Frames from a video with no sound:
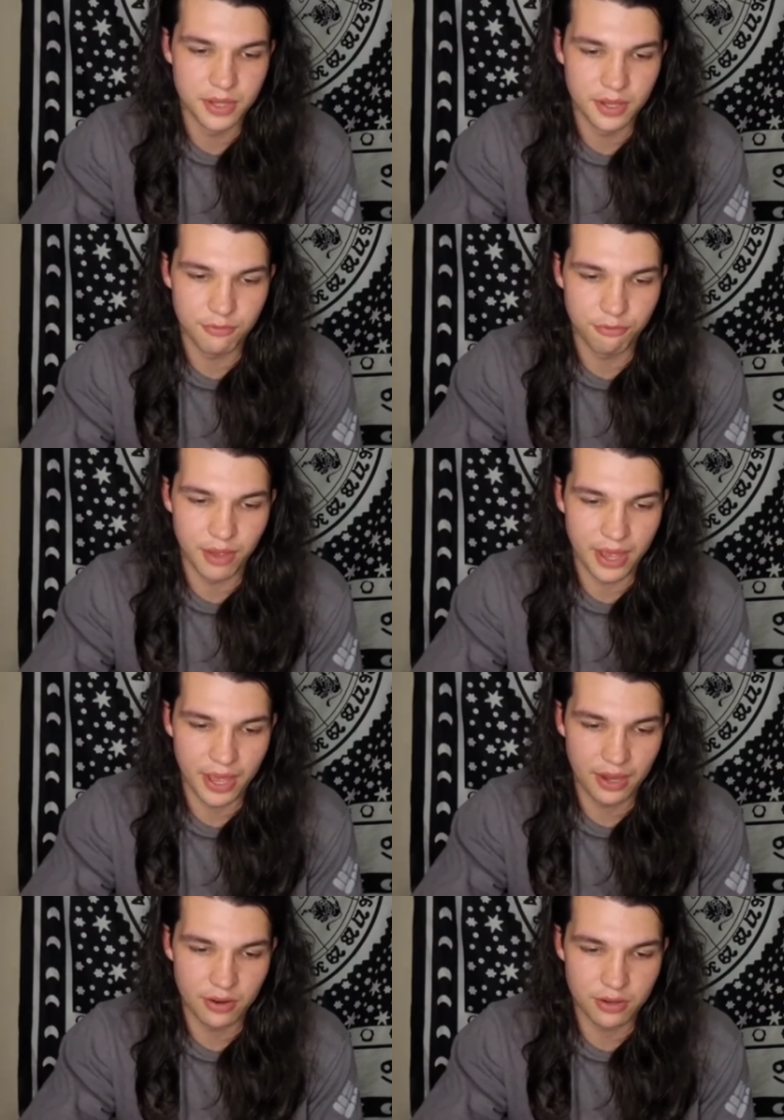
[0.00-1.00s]
if
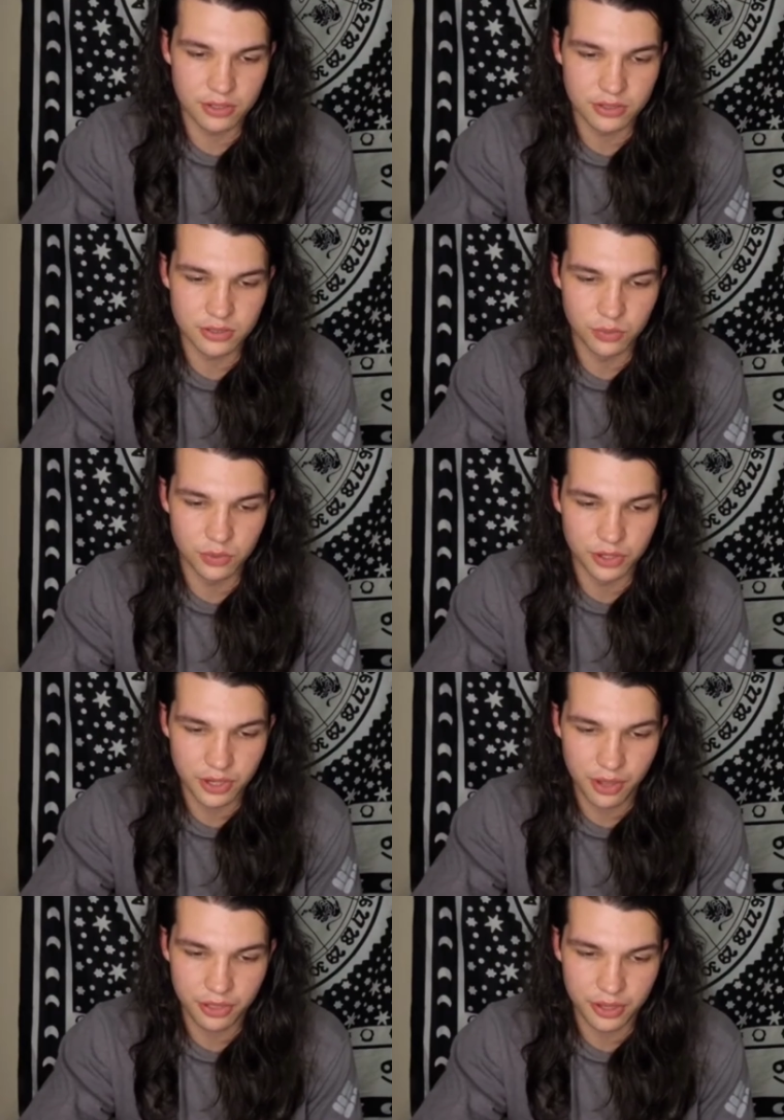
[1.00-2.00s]
at all or
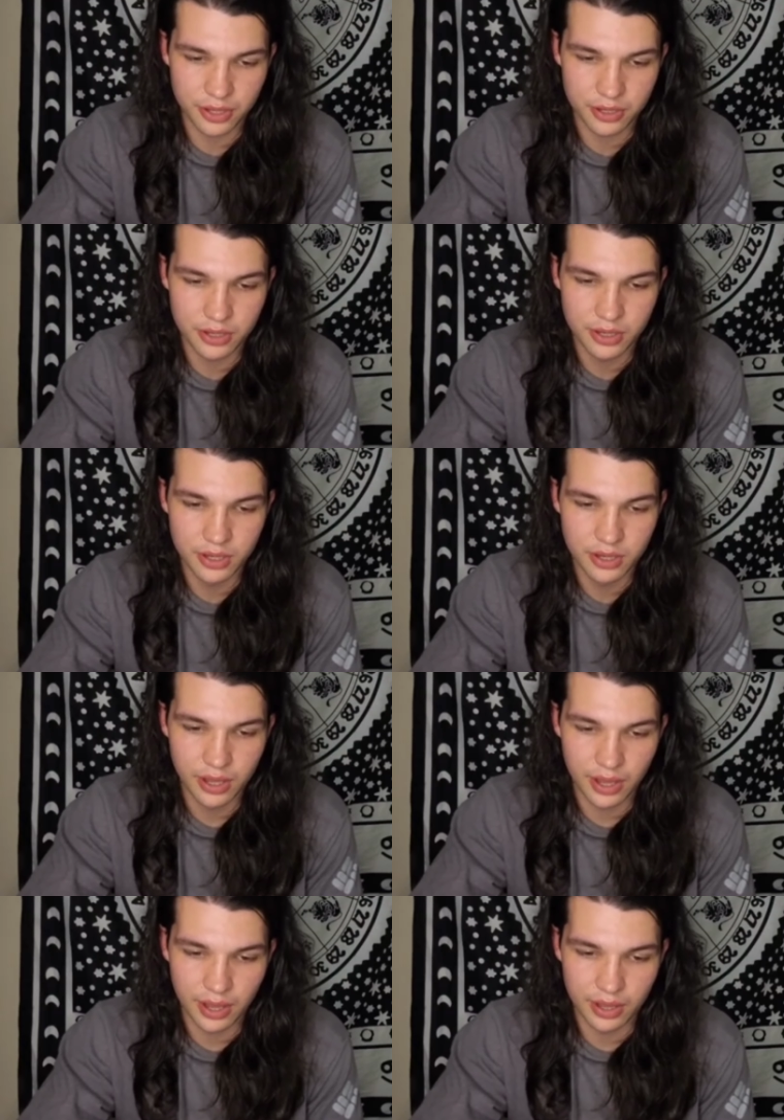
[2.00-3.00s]
nothing,
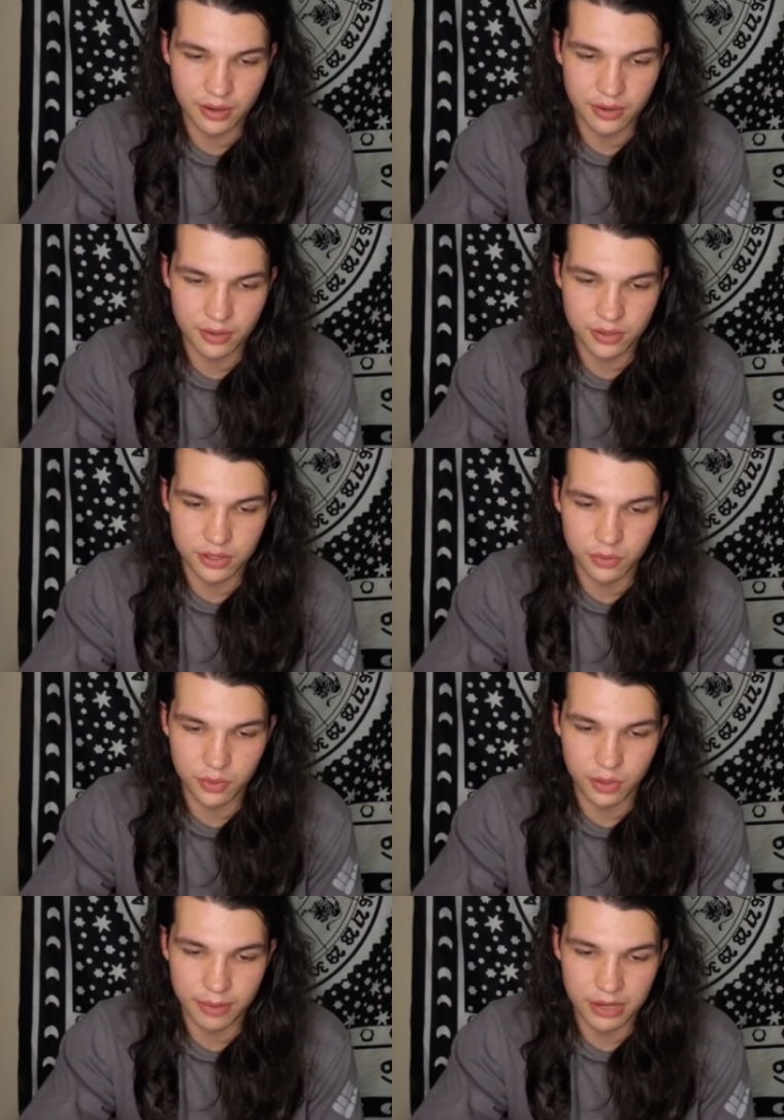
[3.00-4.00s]
and
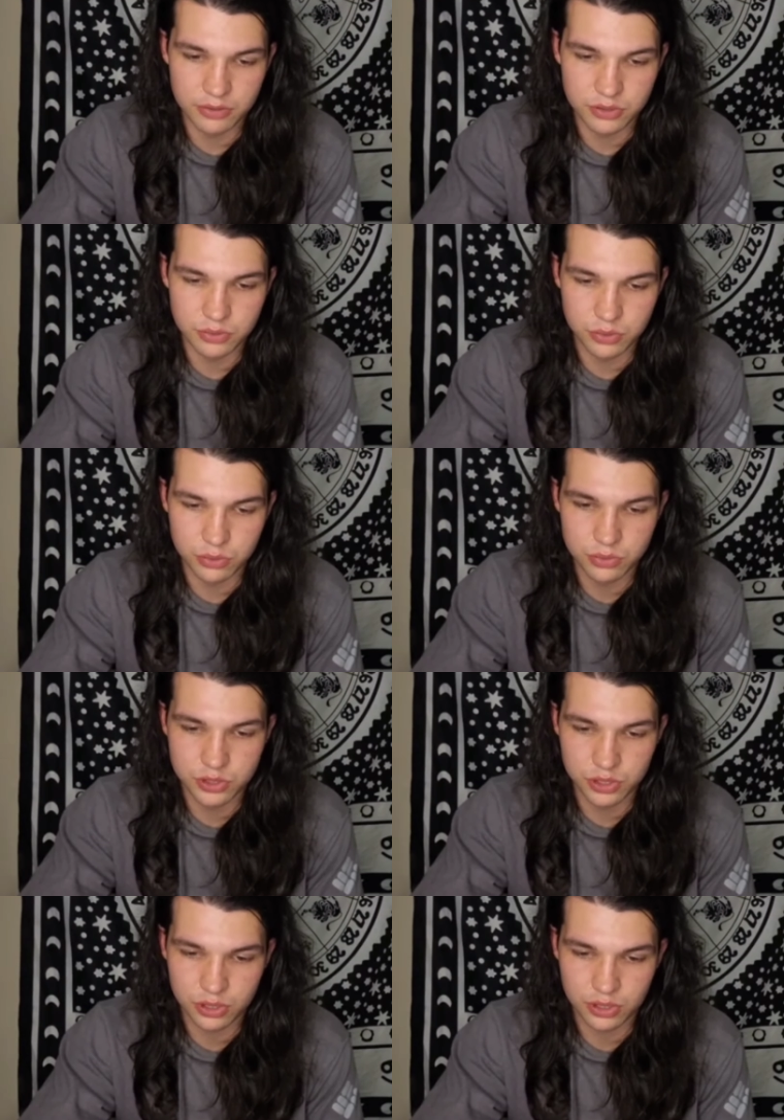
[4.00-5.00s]
you're about to
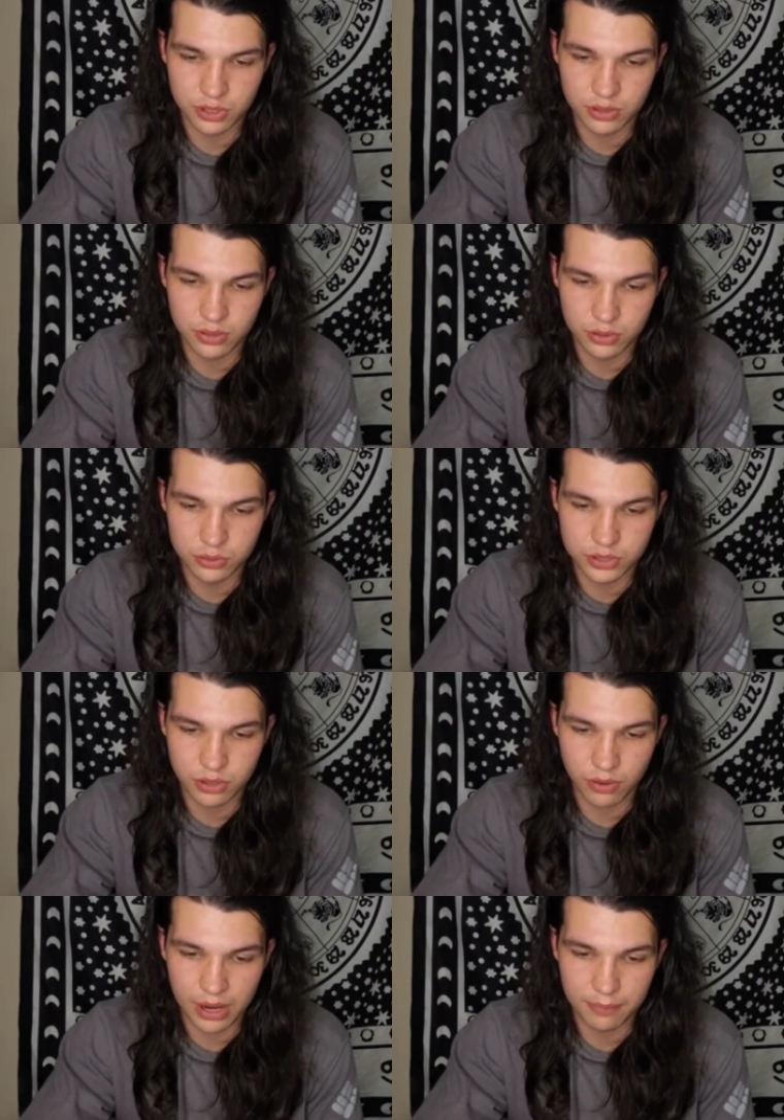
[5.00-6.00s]
lose your lose a
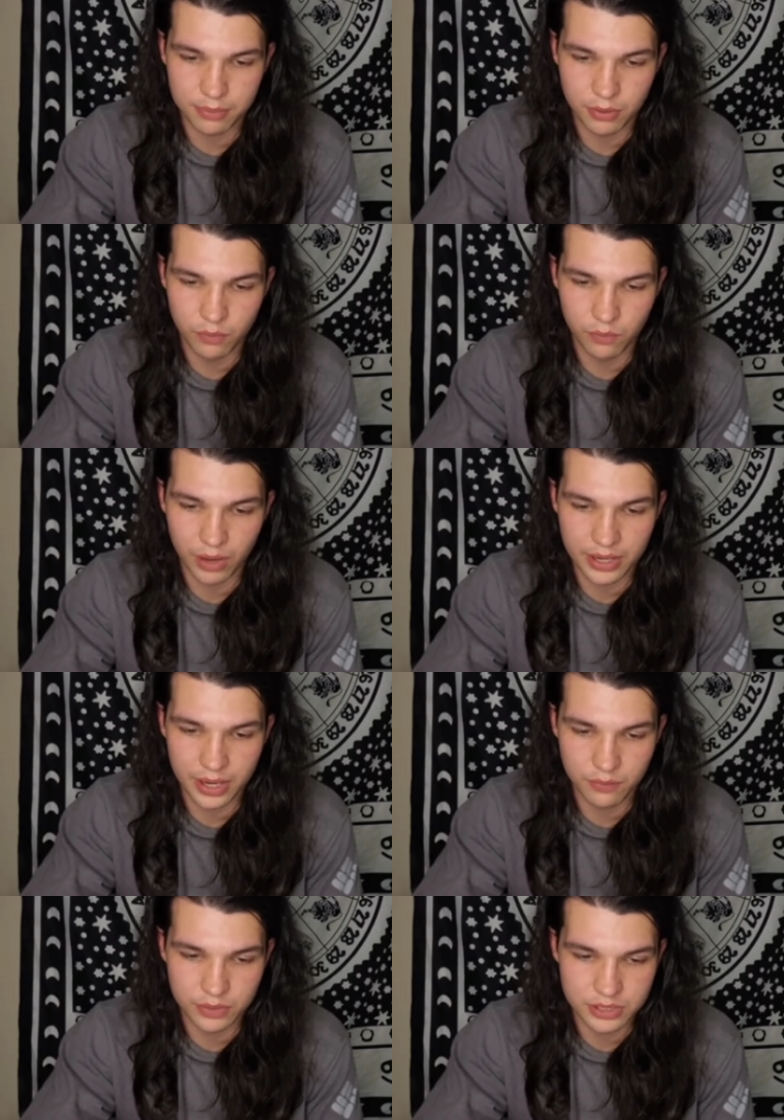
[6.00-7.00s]
crop, why not